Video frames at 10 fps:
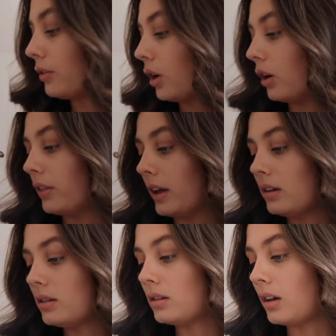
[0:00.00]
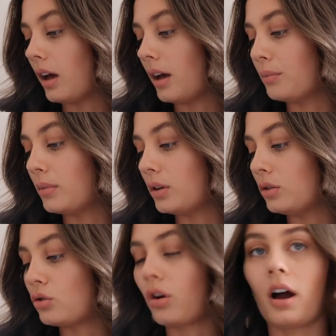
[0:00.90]
I've got this
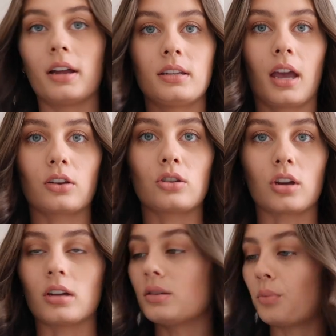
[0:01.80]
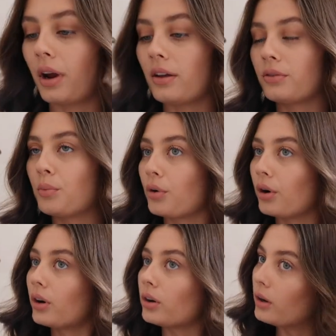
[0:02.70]
dry texture spray from
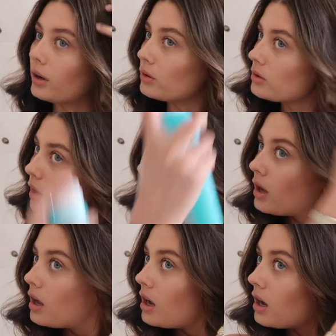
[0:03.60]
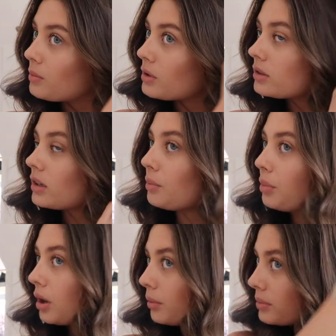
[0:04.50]
Moroccan Oil, so I'm just going
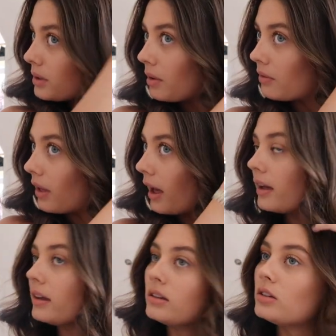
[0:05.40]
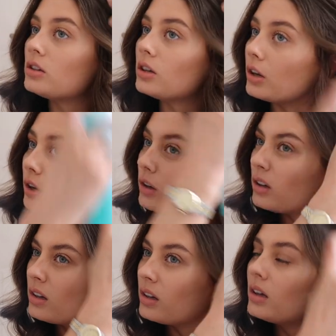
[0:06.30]
to pop some of that into
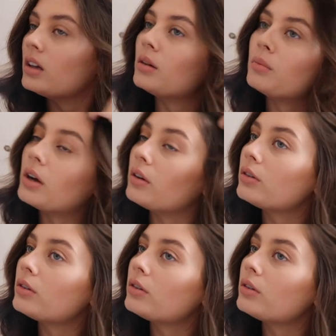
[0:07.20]
my